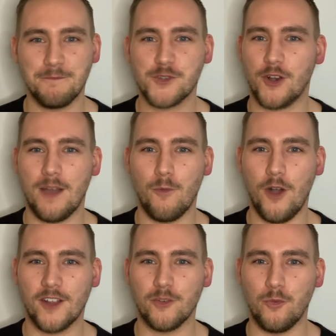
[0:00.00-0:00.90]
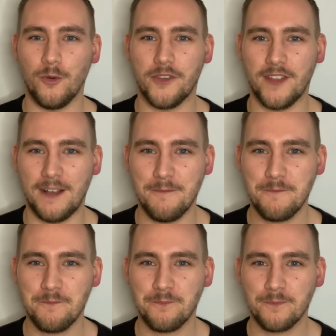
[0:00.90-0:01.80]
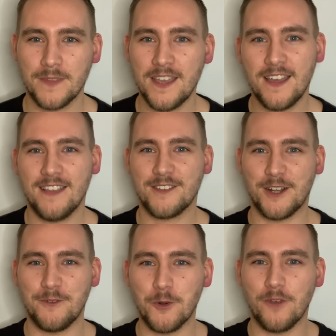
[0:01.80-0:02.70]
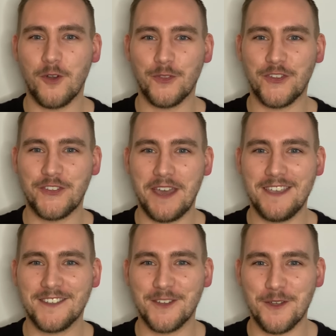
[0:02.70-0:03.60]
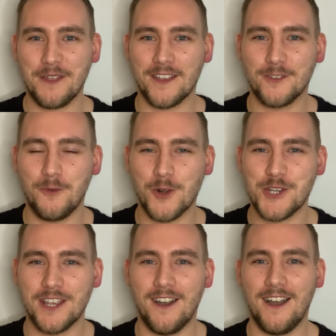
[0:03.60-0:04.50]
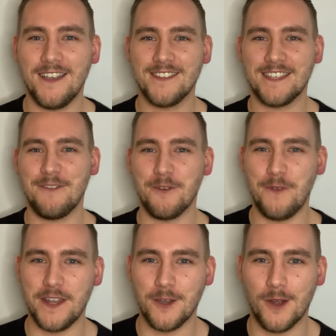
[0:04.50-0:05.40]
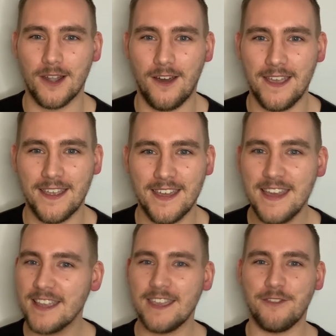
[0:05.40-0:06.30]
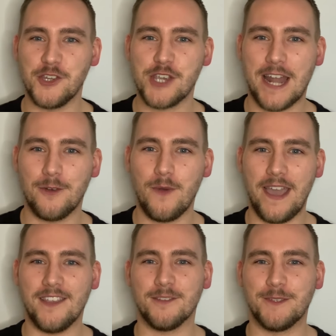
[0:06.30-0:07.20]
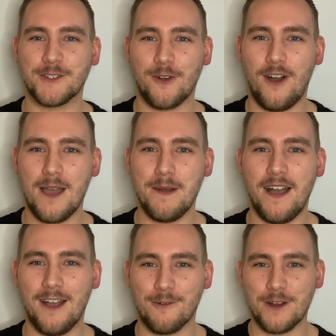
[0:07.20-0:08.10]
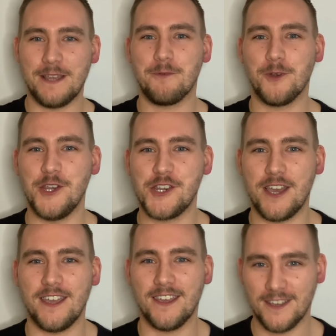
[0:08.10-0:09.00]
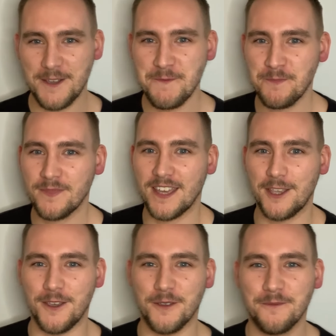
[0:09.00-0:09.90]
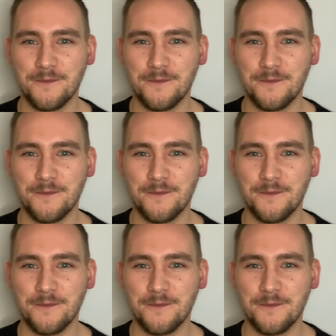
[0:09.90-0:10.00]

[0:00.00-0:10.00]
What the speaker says: try and work towards that. That's kind of all I've got to say. So thanks for watching, guys. Give the video a like, give the channel a subscribe. I really appreciate it. Thank you.